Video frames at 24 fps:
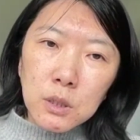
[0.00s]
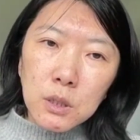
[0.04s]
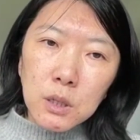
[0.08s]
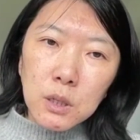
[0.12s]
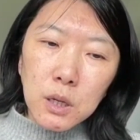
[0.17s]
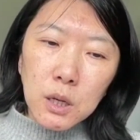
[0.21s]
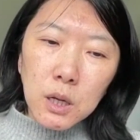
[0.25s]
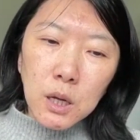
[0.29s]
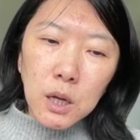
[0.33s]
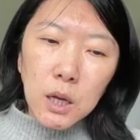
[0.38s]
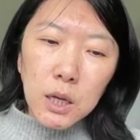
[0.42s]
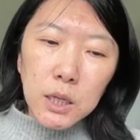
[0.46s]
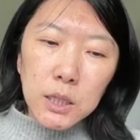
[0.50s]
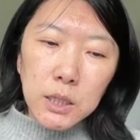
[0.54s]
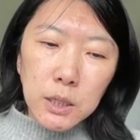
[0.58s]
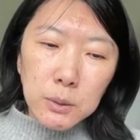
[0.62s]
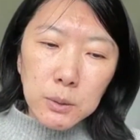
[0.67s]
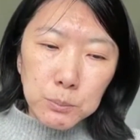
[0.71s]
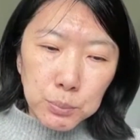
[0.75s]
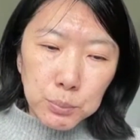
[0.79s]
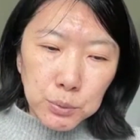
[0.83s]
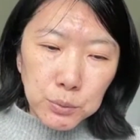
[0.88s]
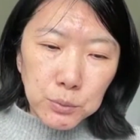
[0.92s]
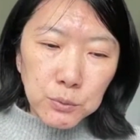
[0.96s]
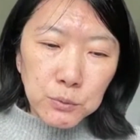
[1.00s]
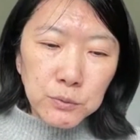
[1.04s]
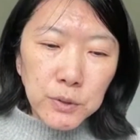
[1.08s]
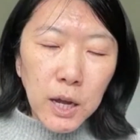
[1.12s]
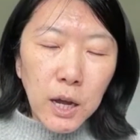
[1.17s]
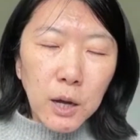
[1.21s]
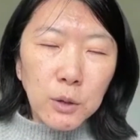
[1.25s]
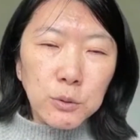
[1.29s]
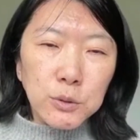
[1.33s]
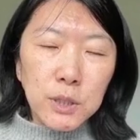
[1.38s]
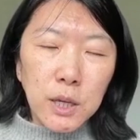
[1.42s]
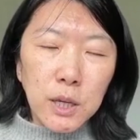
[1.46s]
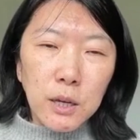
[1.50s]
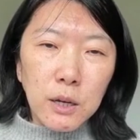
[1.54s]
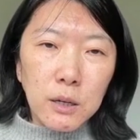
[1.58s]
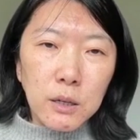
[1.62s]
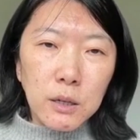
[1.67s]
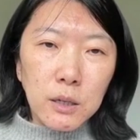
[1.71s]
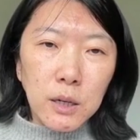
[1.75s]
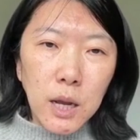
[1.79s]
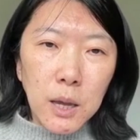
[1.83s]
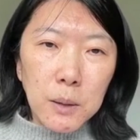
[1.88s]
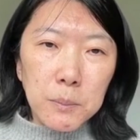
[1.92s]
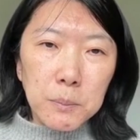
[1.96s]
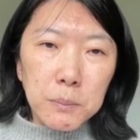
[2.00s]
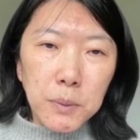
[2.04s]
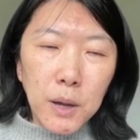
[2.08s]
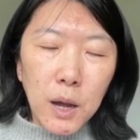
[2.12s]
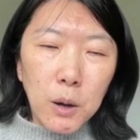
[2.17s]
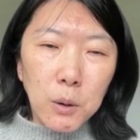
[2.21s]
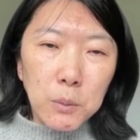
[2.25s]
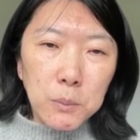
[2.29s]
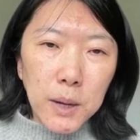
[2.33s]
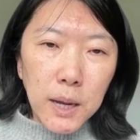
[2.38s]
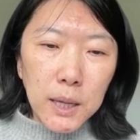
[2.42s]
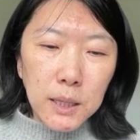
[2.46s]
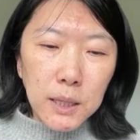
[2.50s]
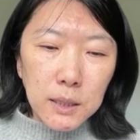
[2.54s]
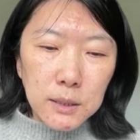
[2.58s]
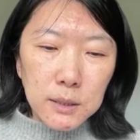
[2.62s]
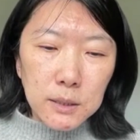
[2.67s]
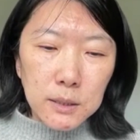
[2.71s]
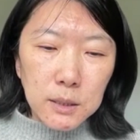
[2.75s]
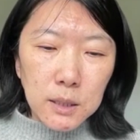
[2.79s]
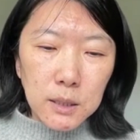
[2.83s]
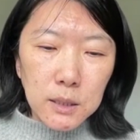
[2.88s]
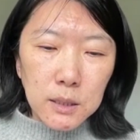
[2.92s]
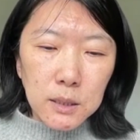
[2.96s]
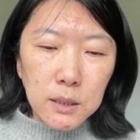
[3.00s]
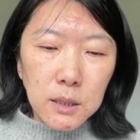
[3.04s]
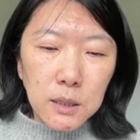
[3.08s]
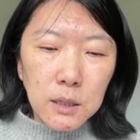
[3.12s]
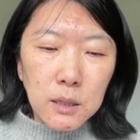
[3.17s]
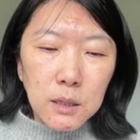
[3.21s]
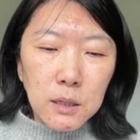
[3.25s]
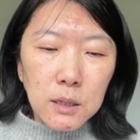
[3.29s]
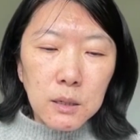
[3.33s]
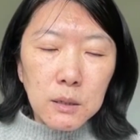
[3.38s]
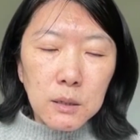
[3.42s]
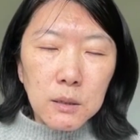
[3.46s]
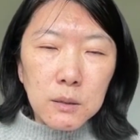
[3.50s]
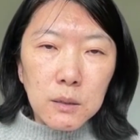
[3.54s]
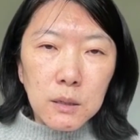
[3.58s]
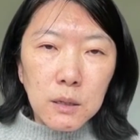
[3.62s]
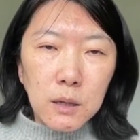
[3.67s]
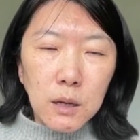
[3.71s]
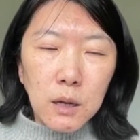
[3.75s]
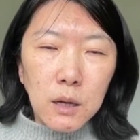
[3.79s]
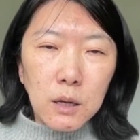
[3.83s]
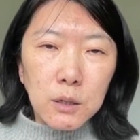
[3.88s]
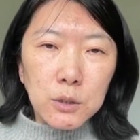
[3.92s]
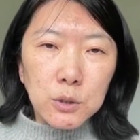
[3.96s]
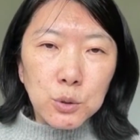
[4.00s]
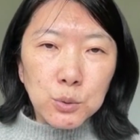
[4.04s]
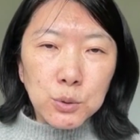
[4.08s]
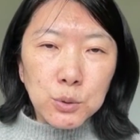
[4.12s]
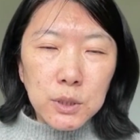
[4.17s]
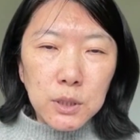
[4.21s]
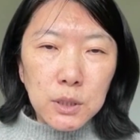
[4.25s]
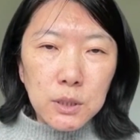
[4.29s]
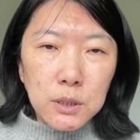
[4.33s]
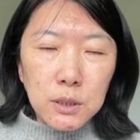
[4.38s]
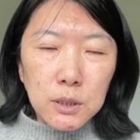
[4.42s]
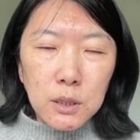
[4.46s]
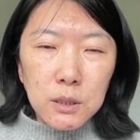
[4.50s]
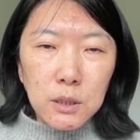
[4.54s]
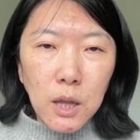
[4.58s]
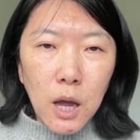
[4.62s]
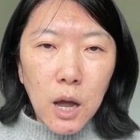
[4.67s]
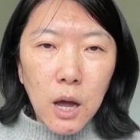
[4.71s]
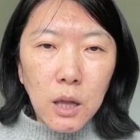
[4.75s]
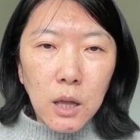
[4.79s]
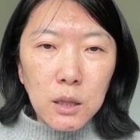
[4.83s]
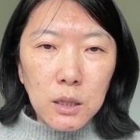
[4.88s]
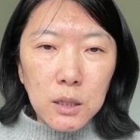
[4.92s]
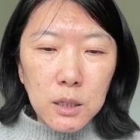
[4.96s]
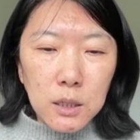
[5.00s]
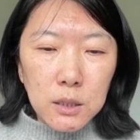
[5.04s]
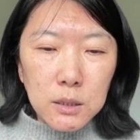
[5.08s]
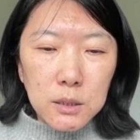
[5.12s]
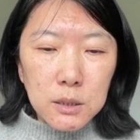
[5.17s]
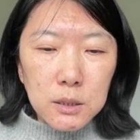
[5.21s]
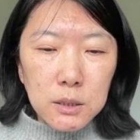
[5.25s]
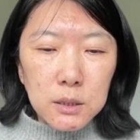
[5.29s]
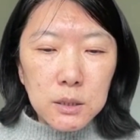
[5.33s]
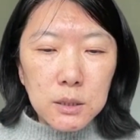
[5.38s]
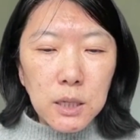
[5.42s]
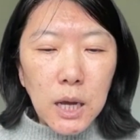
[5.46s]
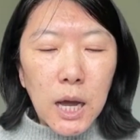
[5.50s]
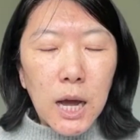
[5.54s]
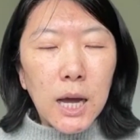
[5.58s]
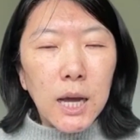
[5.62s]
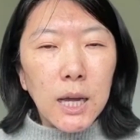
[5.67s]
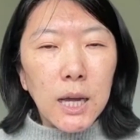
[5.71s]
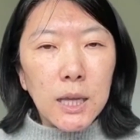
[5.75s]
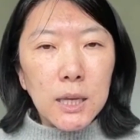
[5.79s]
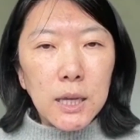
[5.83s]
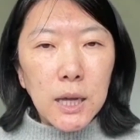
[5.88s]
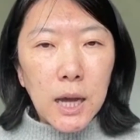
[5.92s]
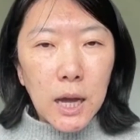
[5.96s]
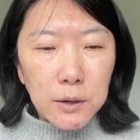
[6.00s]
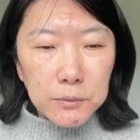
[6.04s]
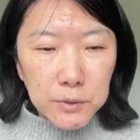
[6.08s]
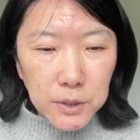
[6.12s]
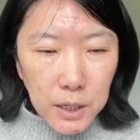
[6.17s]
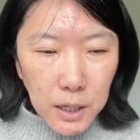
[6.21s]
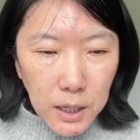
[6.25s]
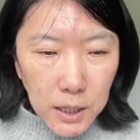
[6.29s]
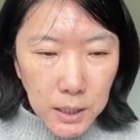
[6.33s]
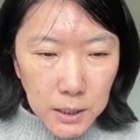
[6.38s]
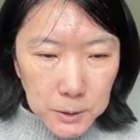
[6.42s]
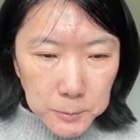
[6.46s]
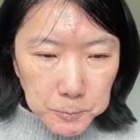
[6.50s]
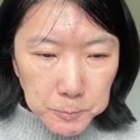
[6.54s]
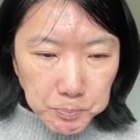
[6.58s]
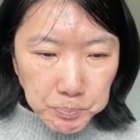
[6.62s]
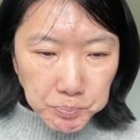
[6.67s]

improve healthcare and biomedicine using the knowledge I have gained.